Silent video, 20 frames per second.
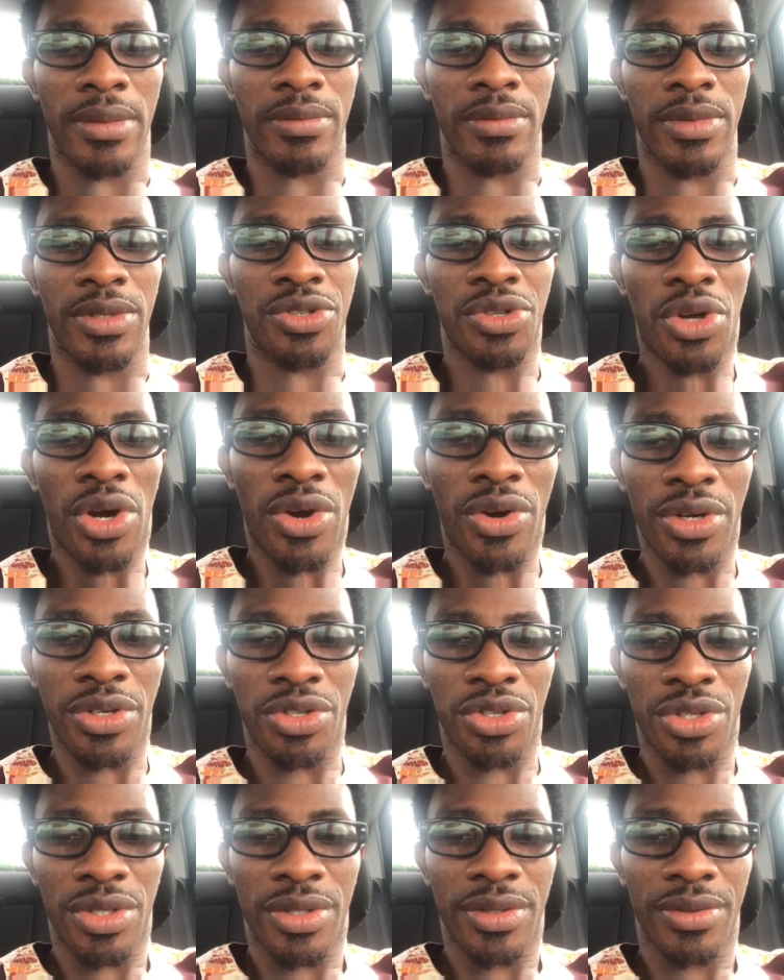his
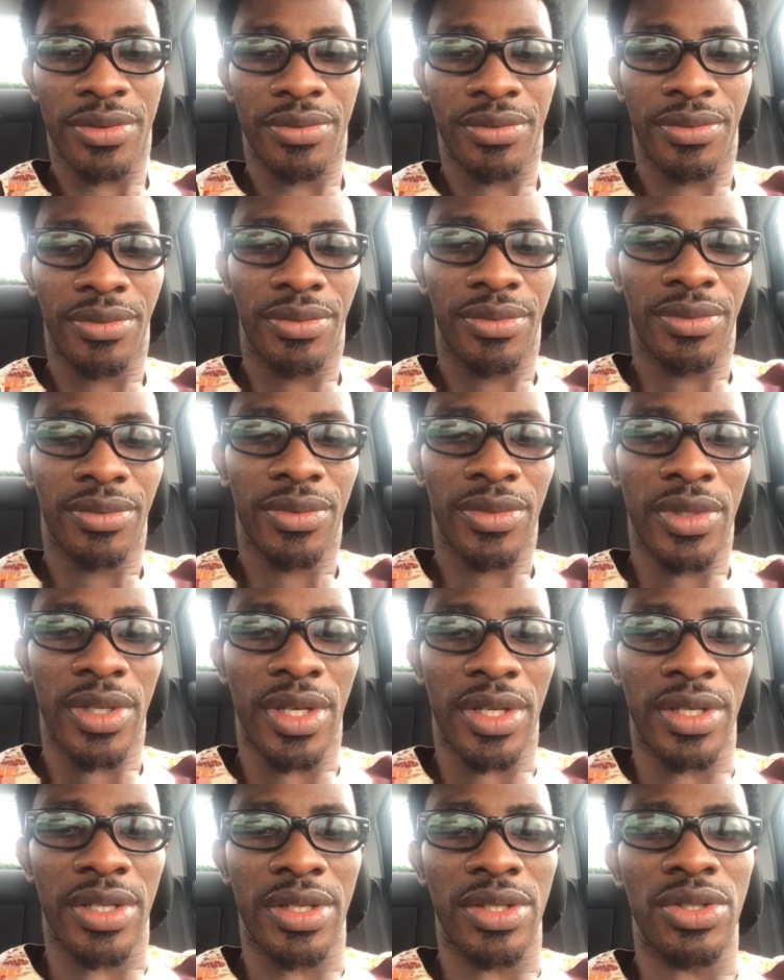courage
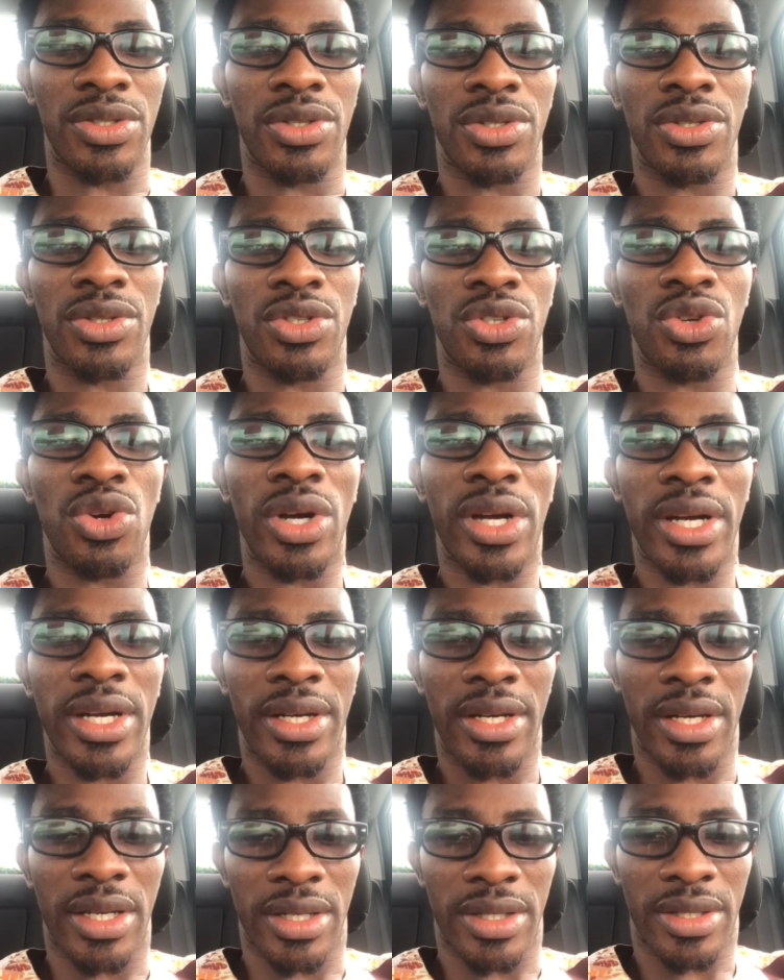and his
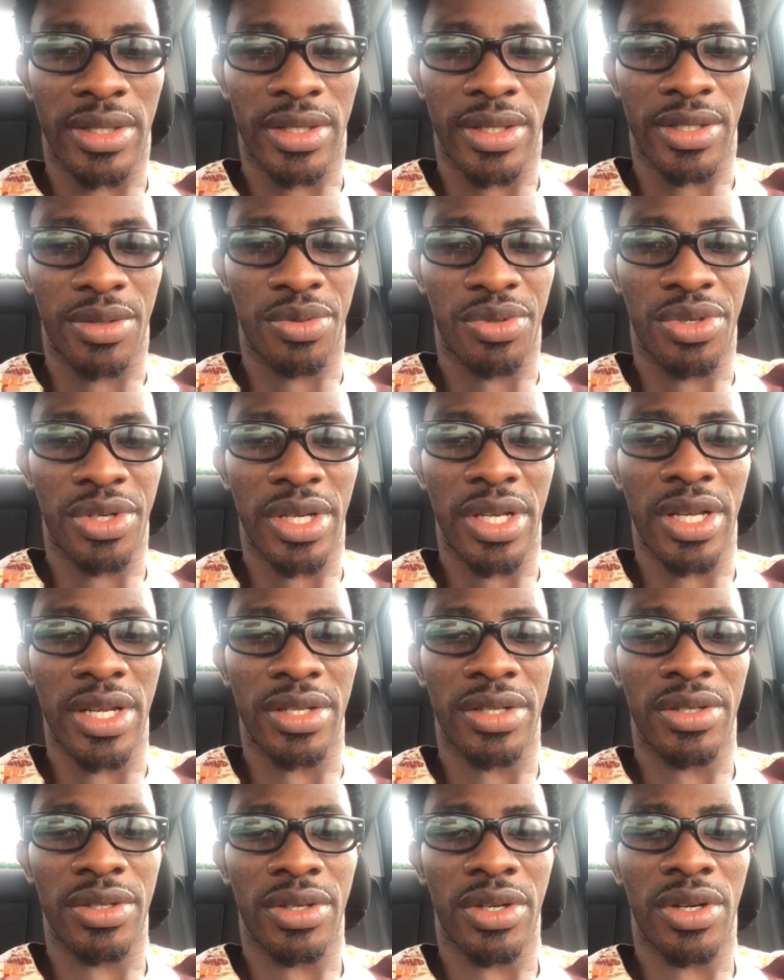doggedness, especially
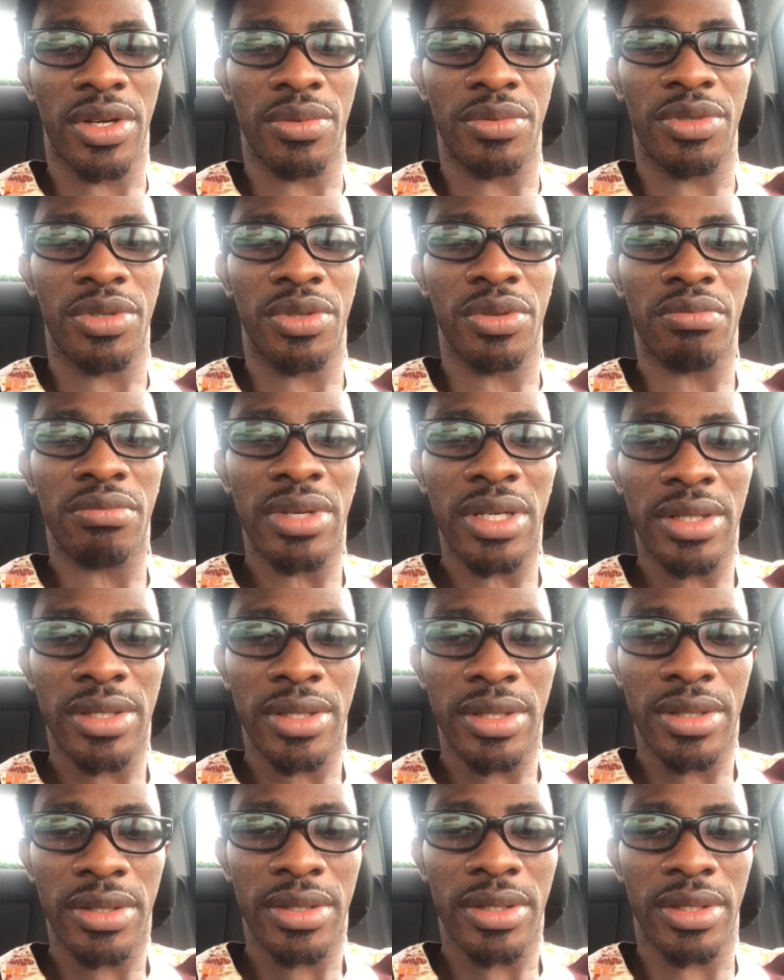as it comes to
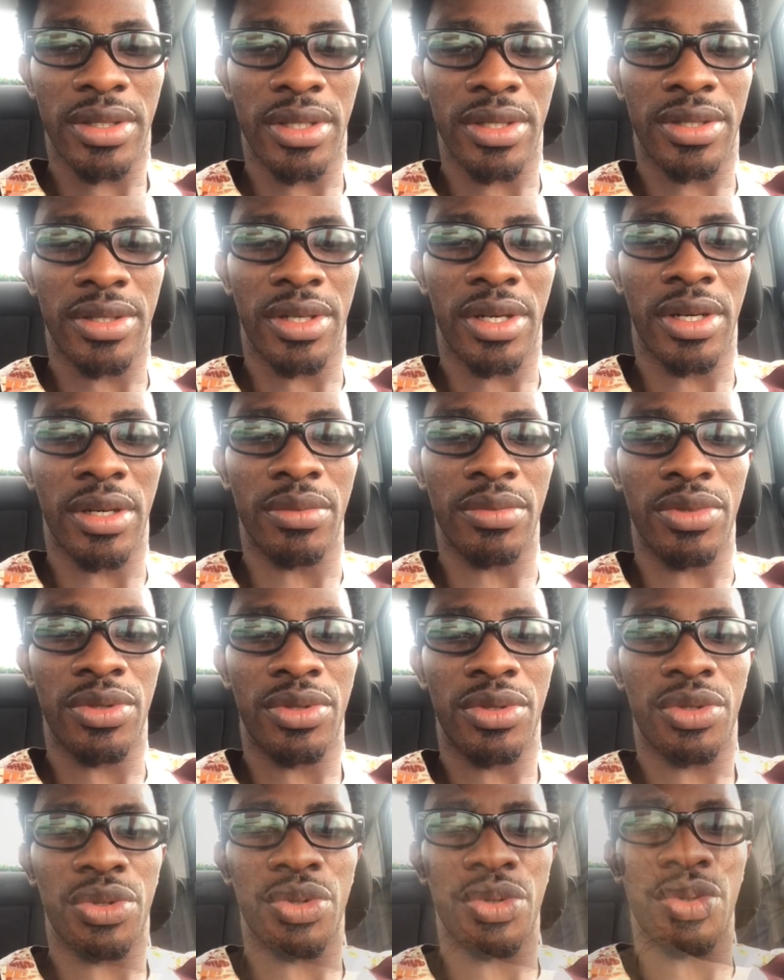business and as it comes
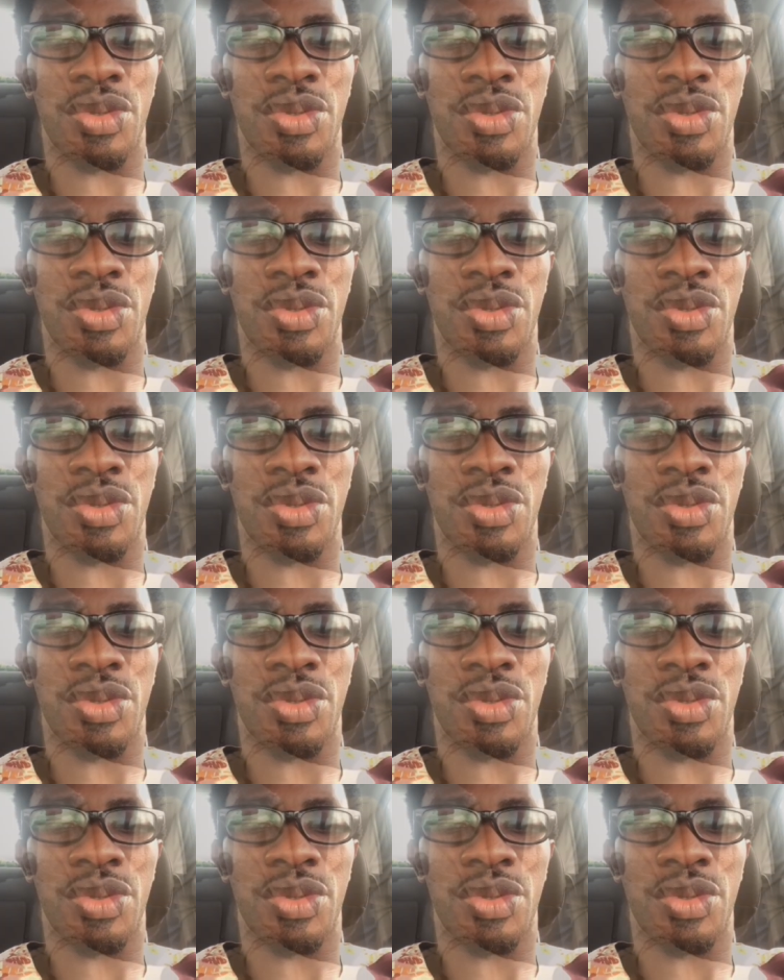to...